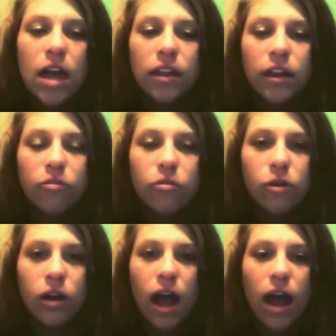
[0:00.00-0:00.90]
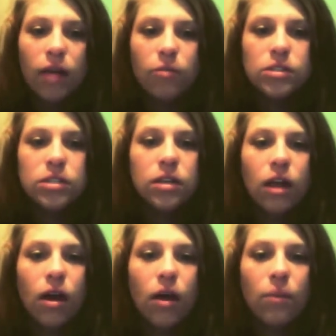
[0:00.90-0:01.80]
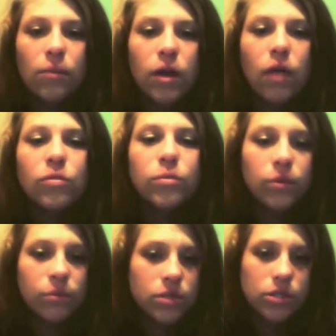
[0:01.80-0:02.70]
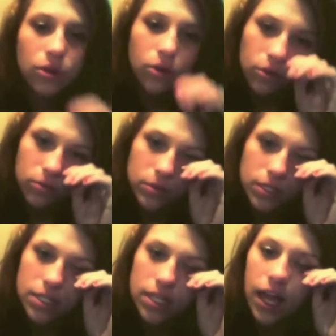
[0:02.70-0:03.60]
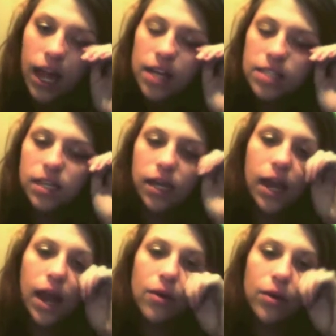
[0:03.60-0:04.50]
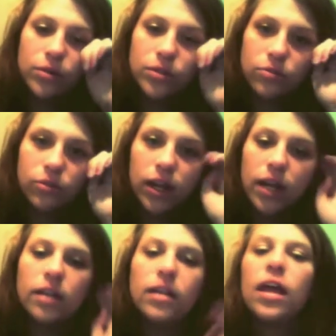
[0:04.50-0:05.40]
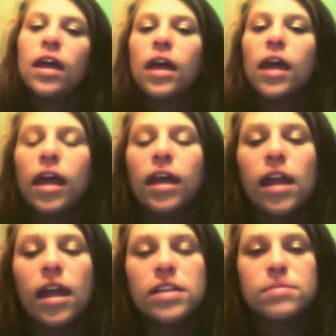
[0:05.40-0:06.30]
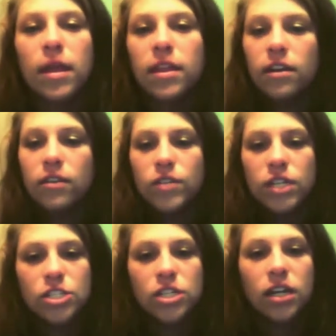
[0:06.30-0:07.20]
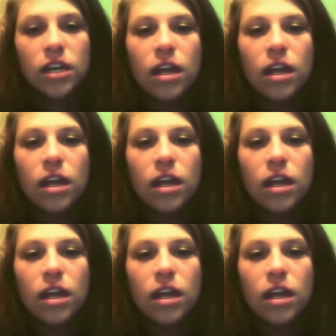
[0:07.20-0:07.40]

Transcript: Therefore, I was comfortable with Mr. Holmes's class and how it was ran and his method of teaching.